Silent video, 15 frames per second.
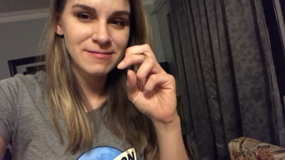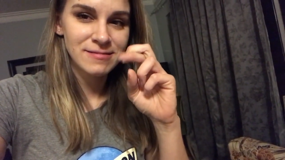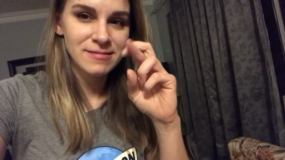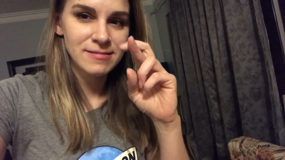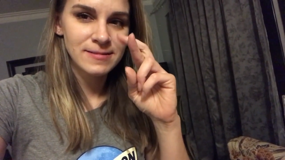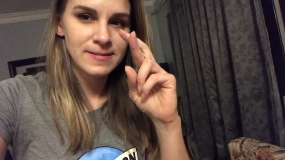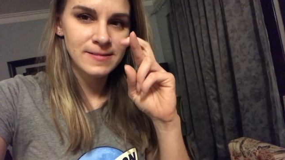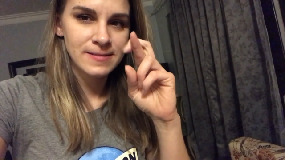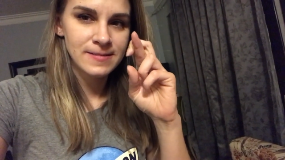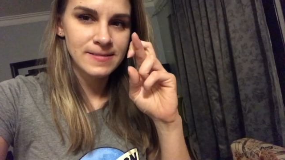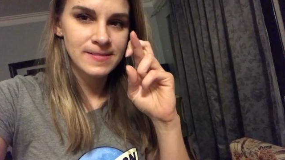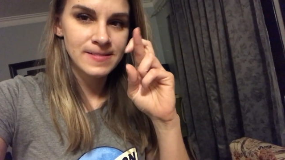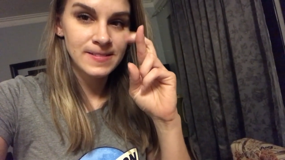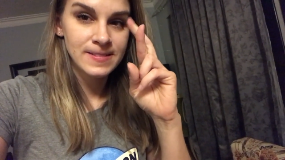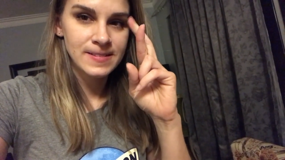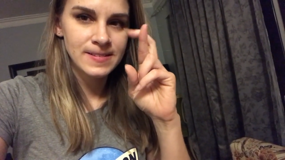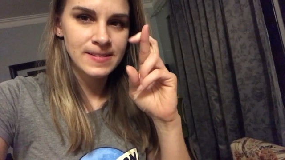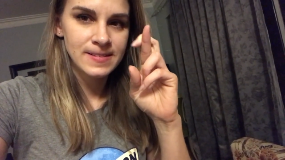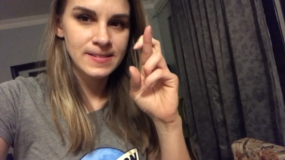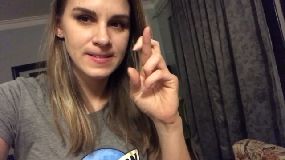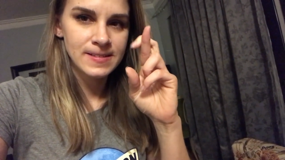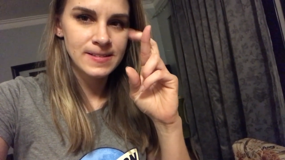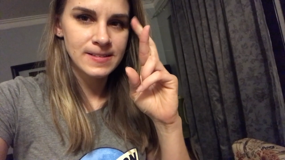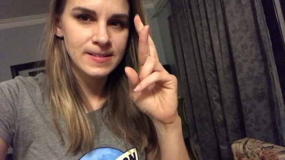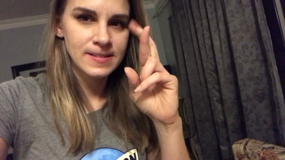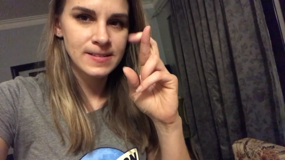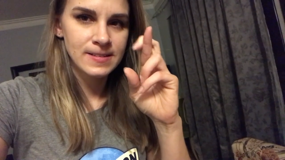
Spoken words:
Nothing is said.